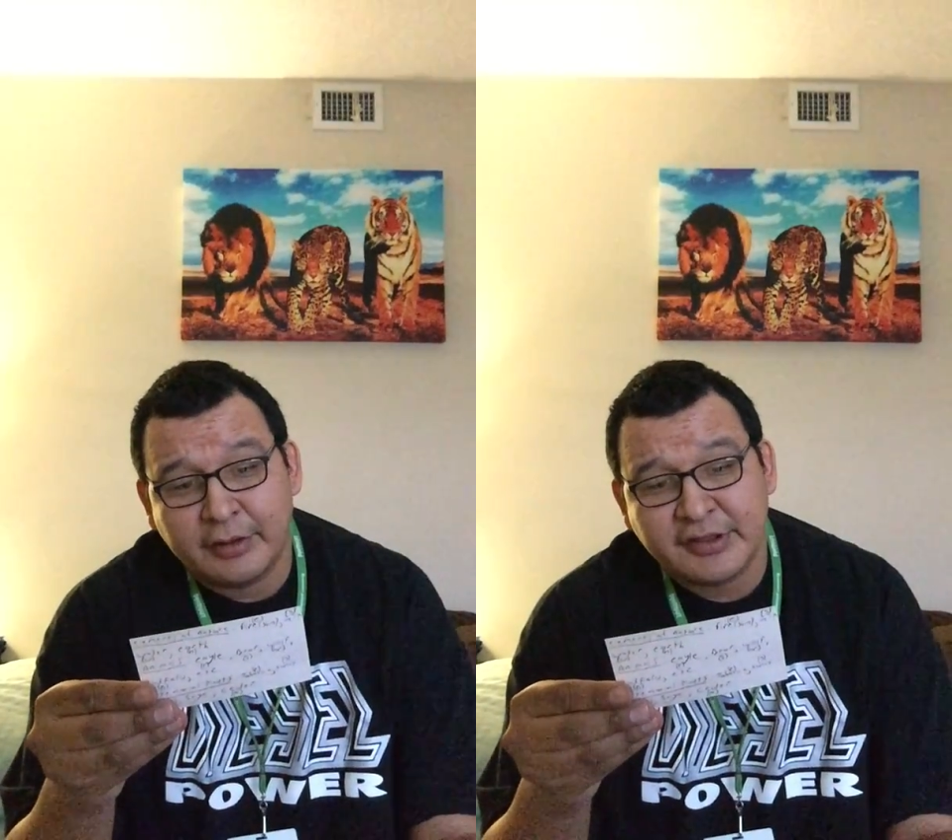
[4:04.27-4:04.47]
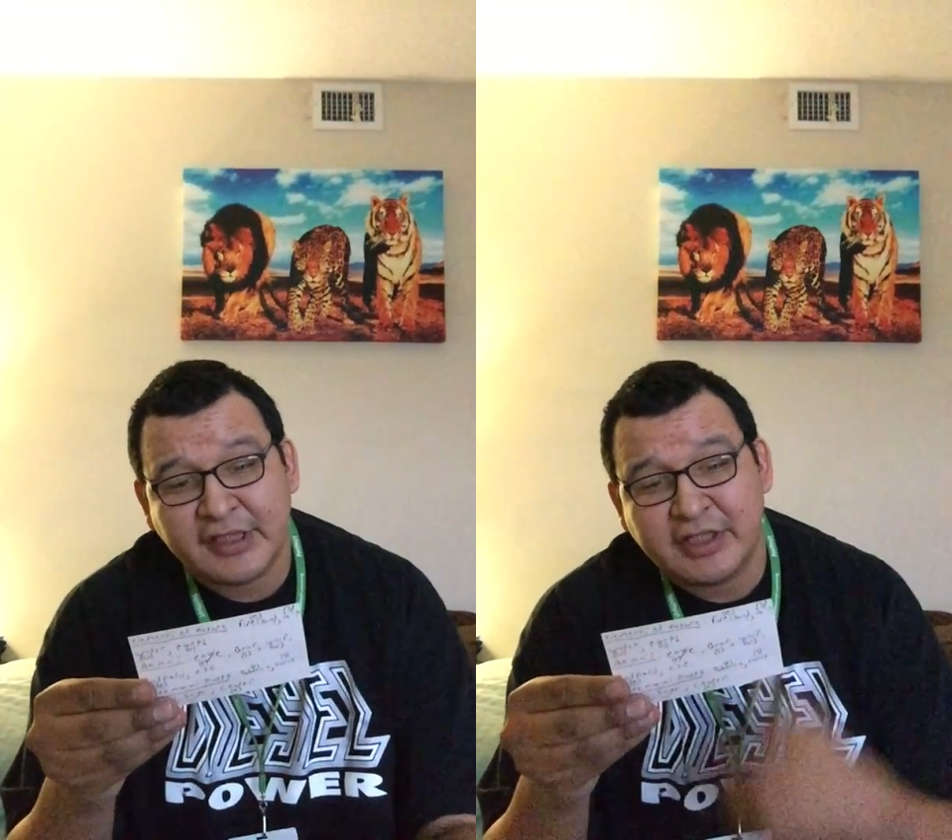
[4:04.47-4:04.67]

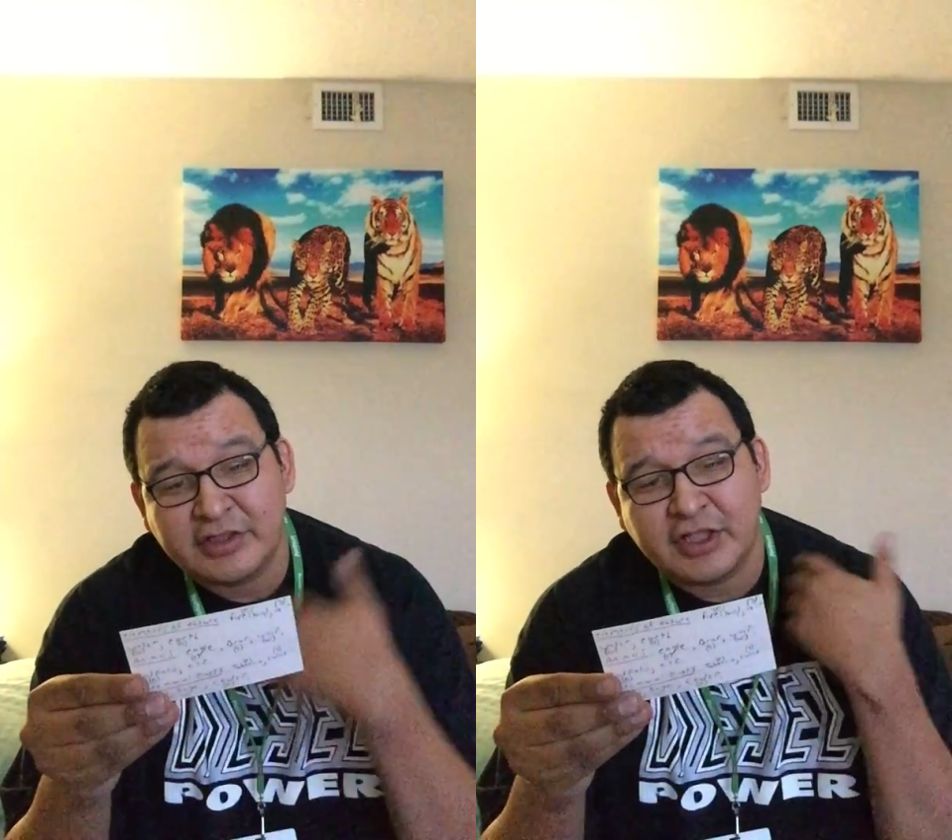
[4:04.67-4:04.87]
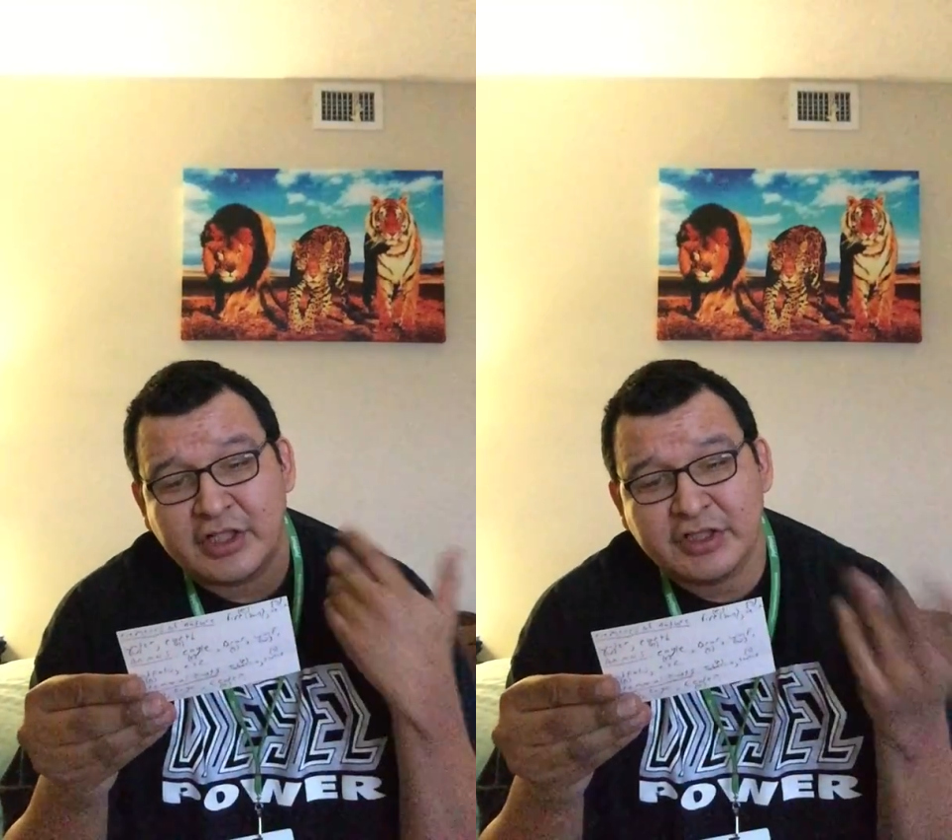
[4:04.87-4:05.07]
and
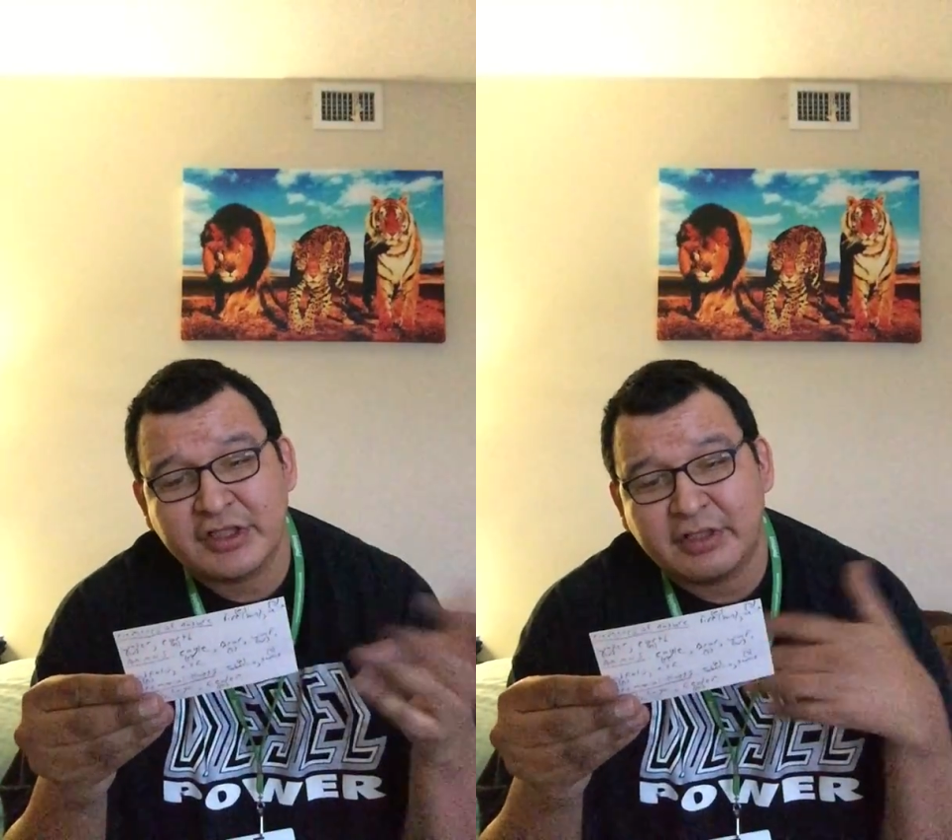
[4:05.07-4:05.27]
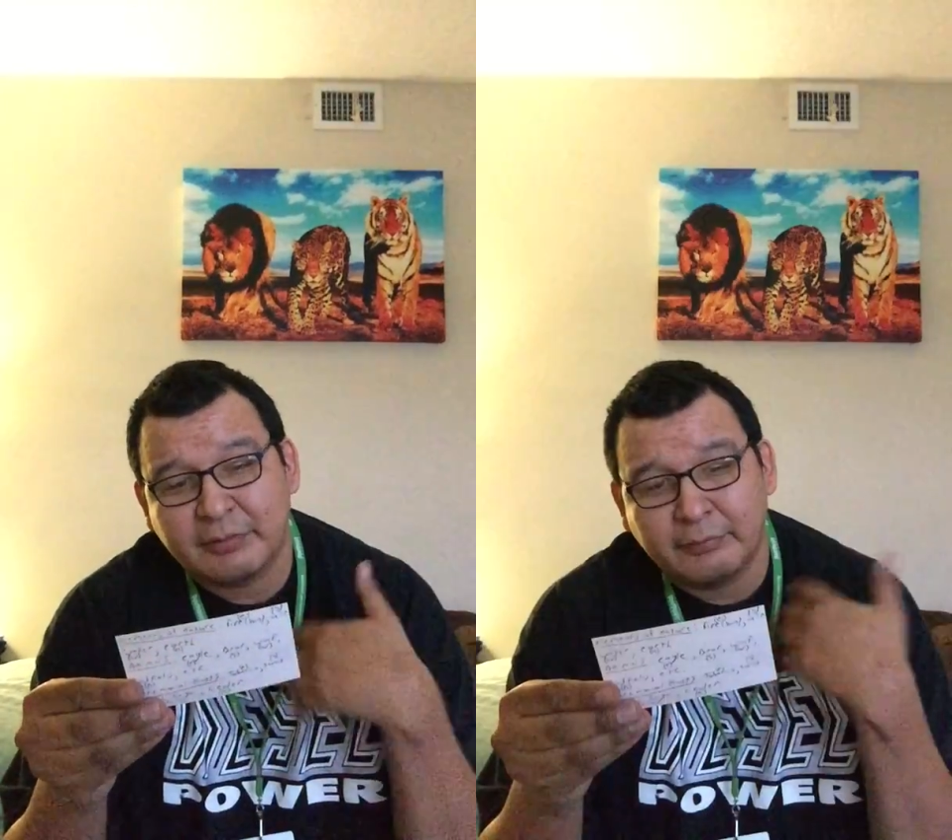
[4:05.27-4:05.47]

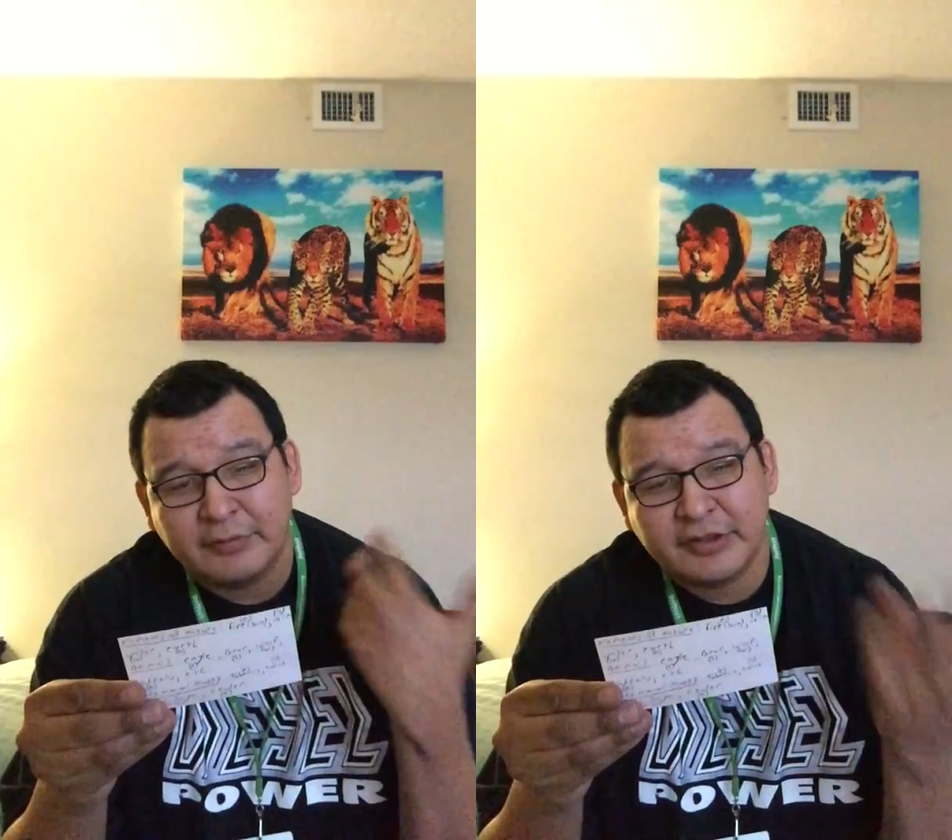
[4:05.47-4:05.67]
changes the